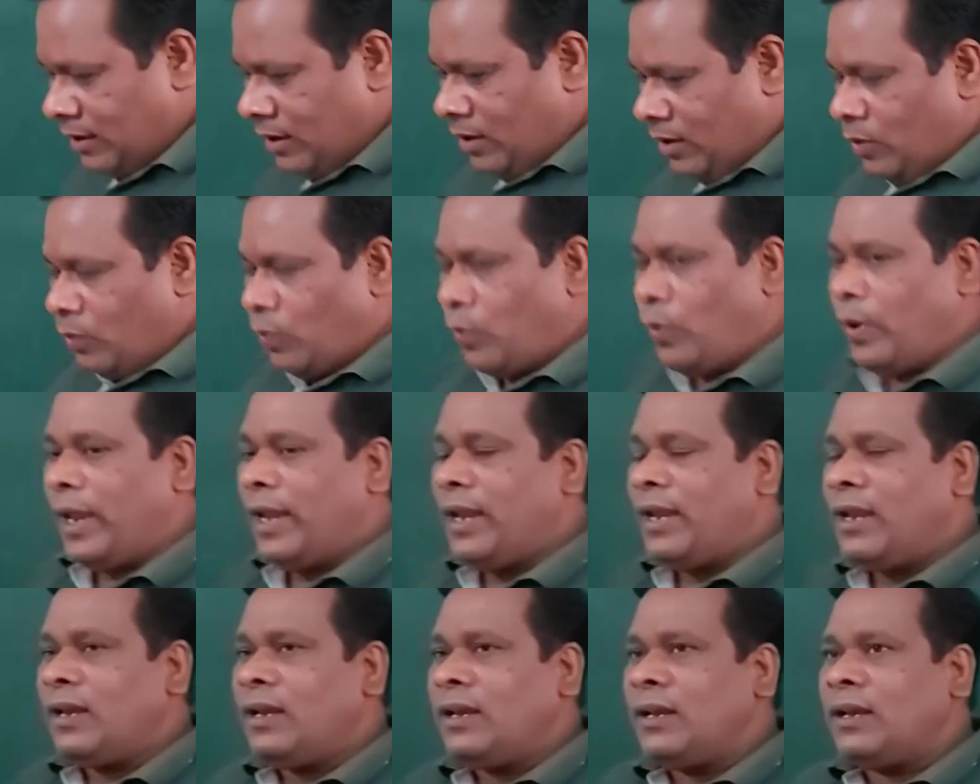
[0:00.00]

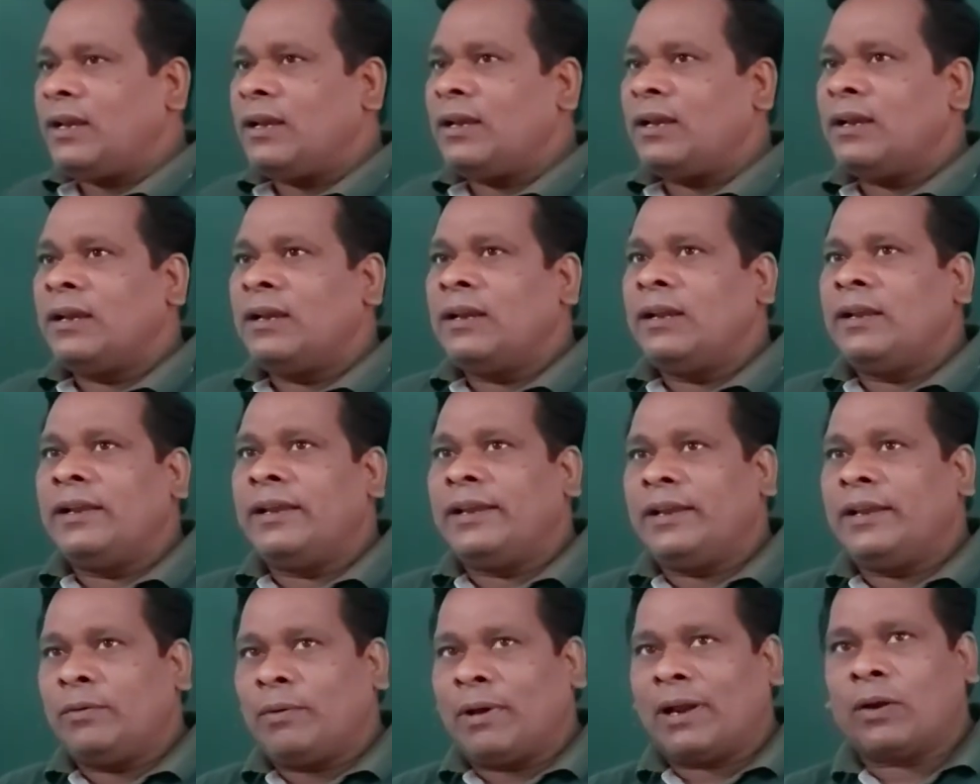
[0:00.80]
when you
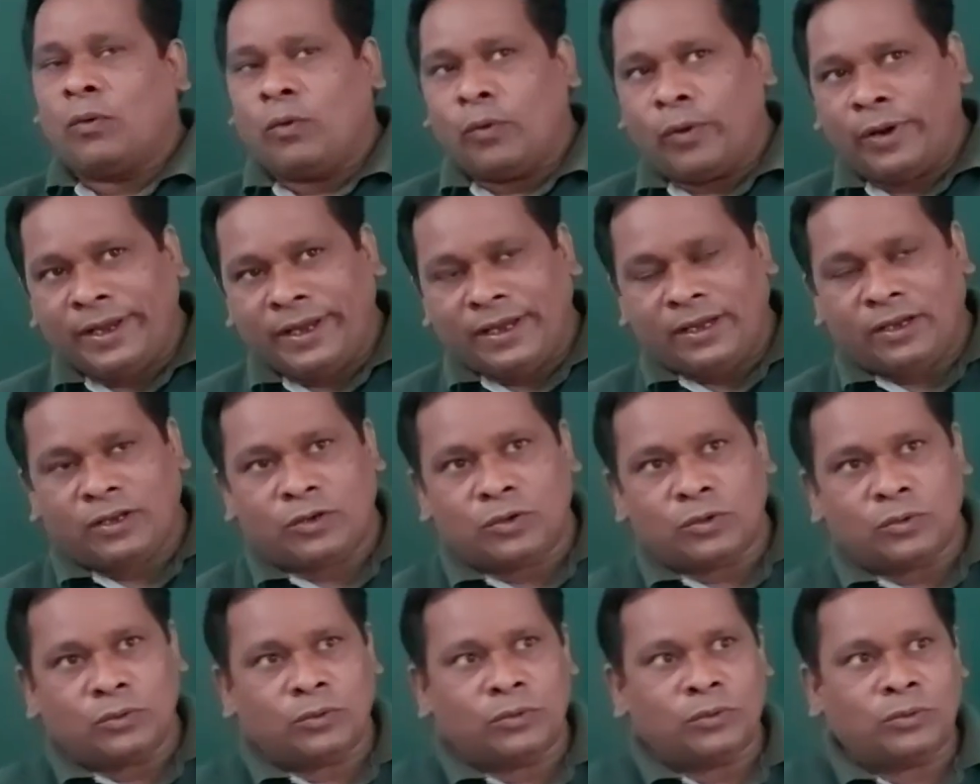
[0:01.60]
are going
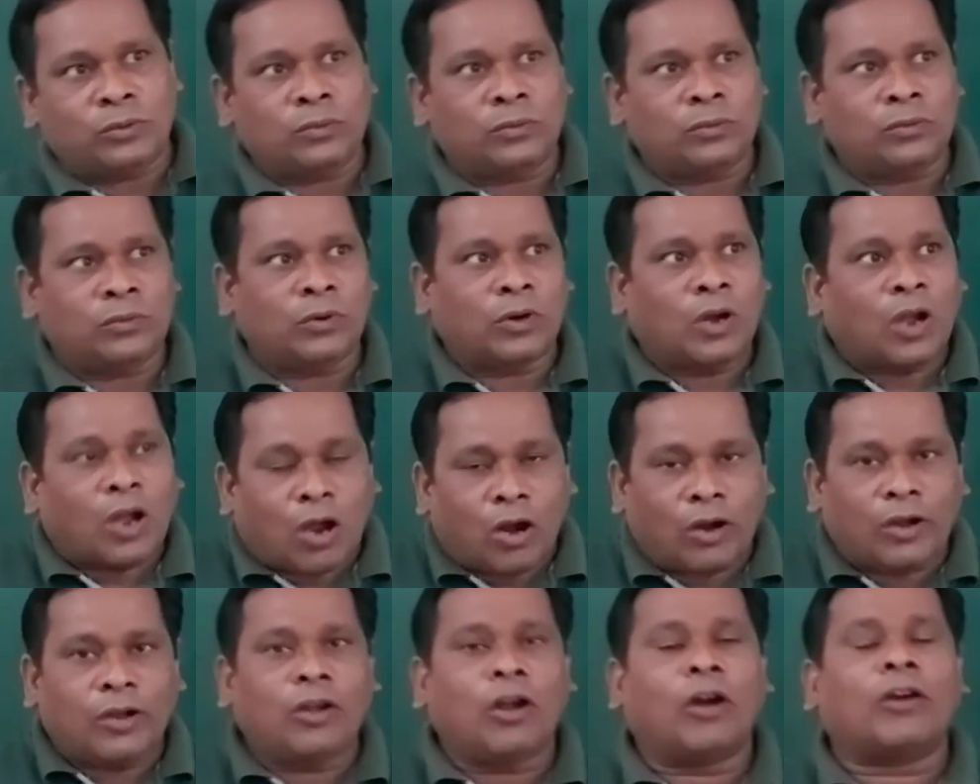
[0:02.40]
to
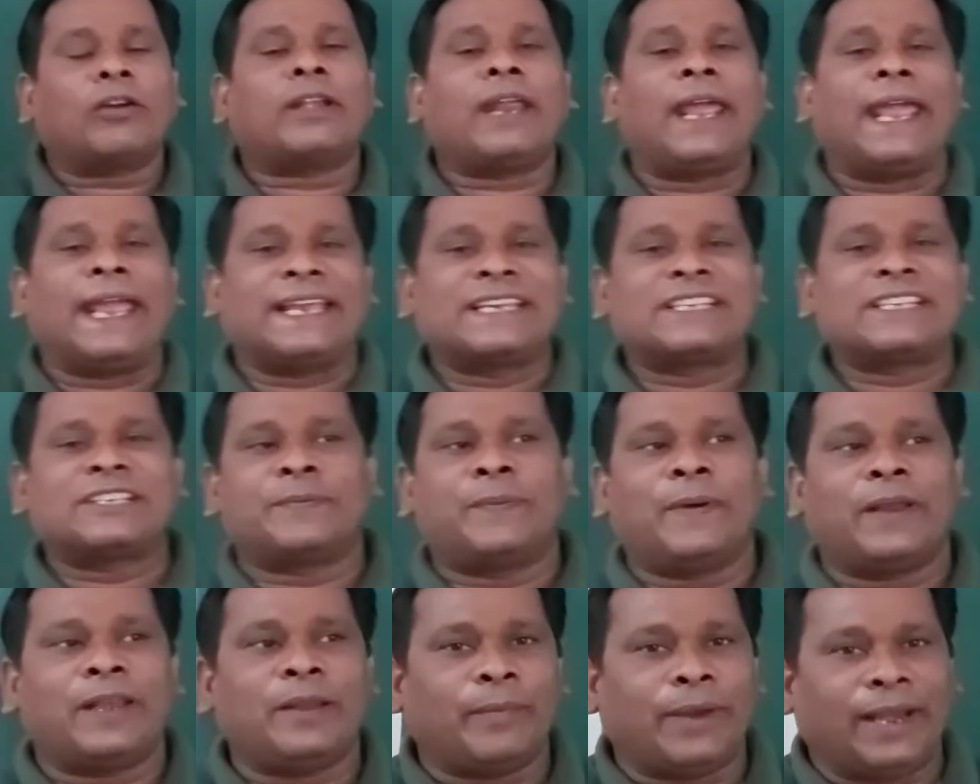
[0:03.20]
conduct
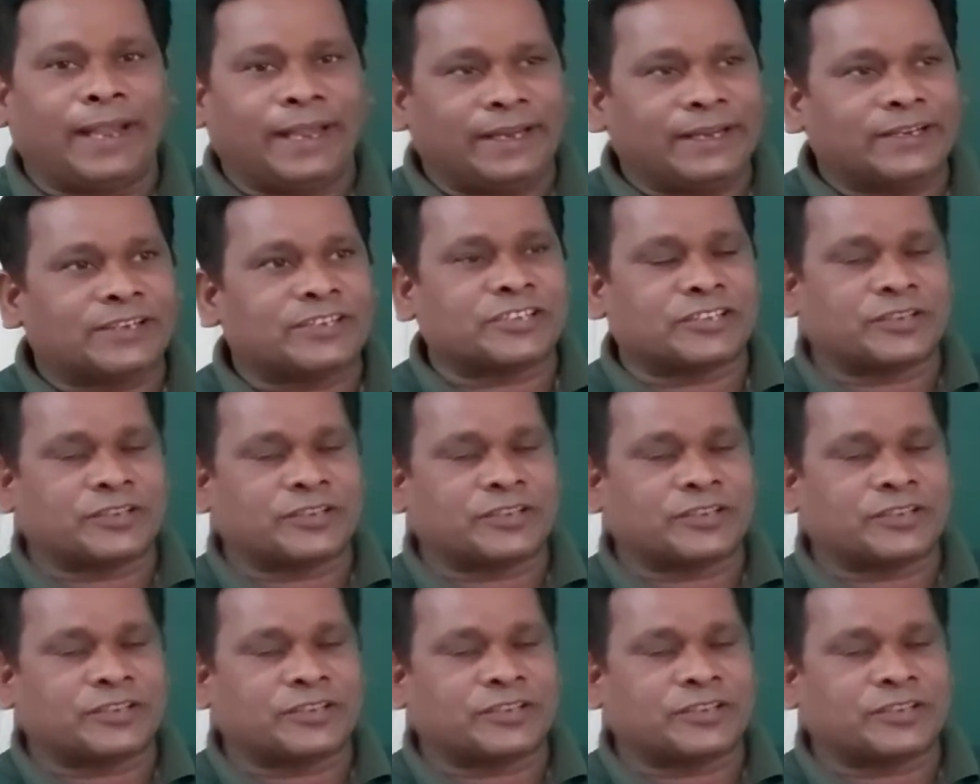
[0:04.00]
experiment,